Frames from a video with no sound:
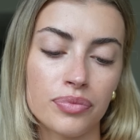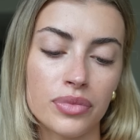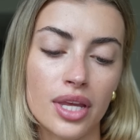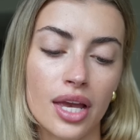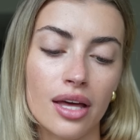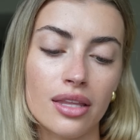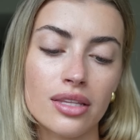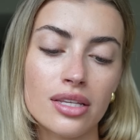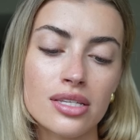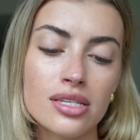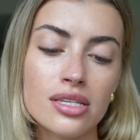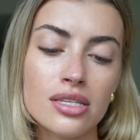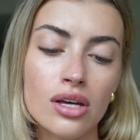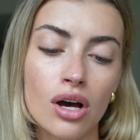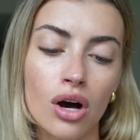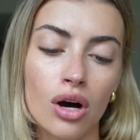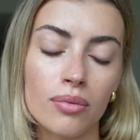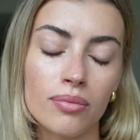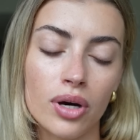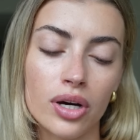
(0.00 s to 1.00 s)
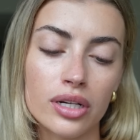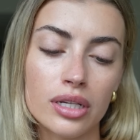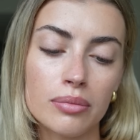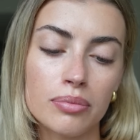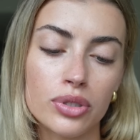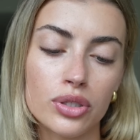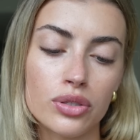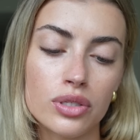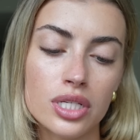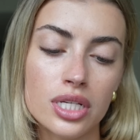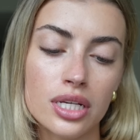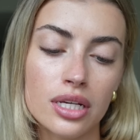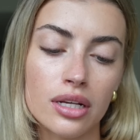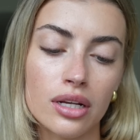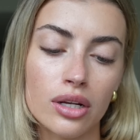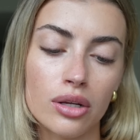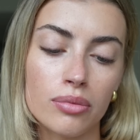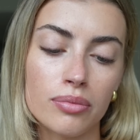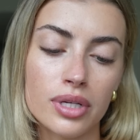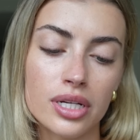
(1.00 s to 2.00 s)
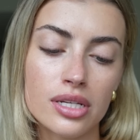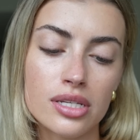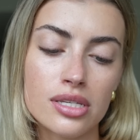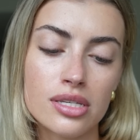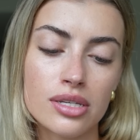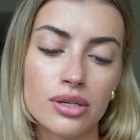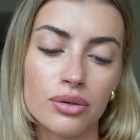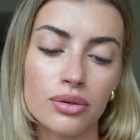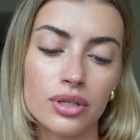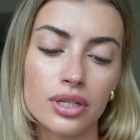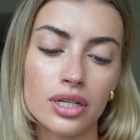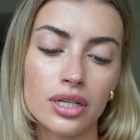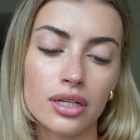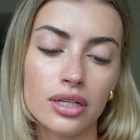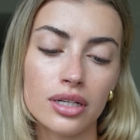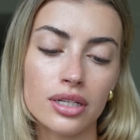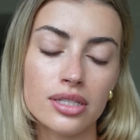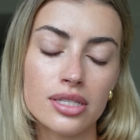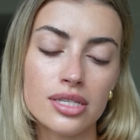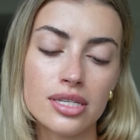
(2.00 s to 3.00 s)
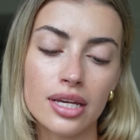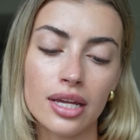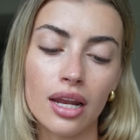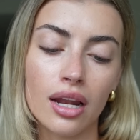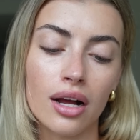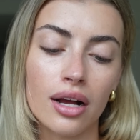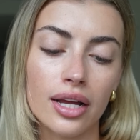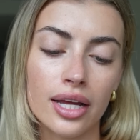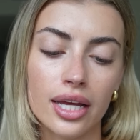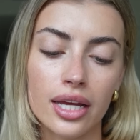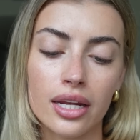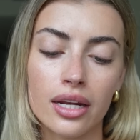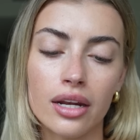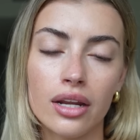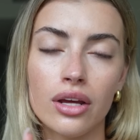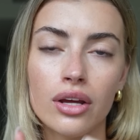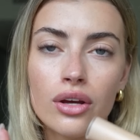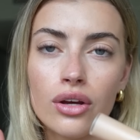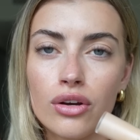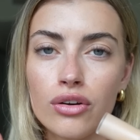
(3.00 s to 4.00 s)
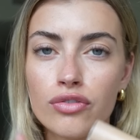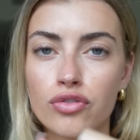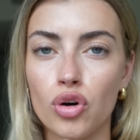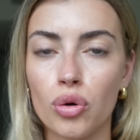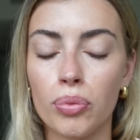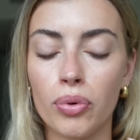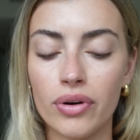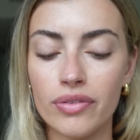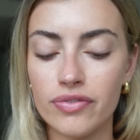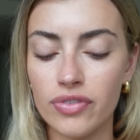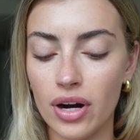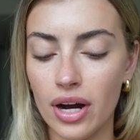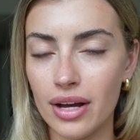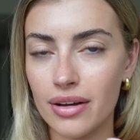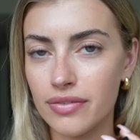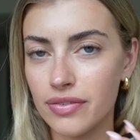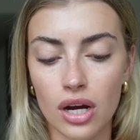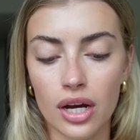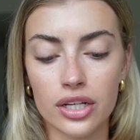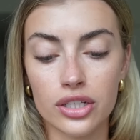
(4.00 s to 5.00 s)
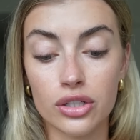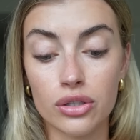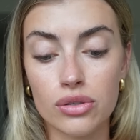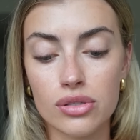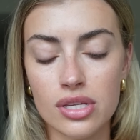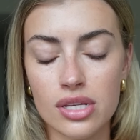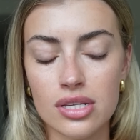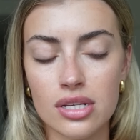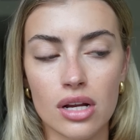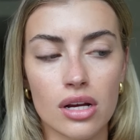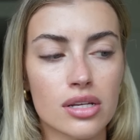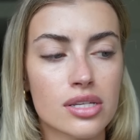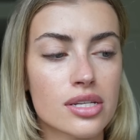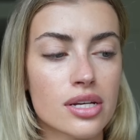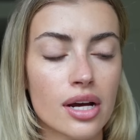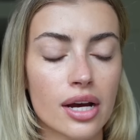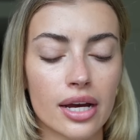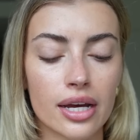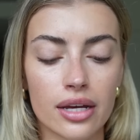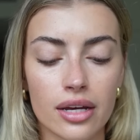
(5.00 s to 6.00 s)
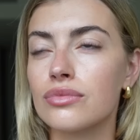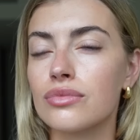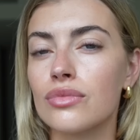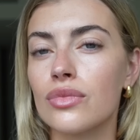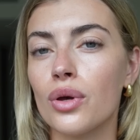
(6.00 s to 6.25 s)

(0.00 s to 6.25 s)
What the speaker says: And this is the Armani Beauty Luminous Silk Concealer in 4.5. I used this last night.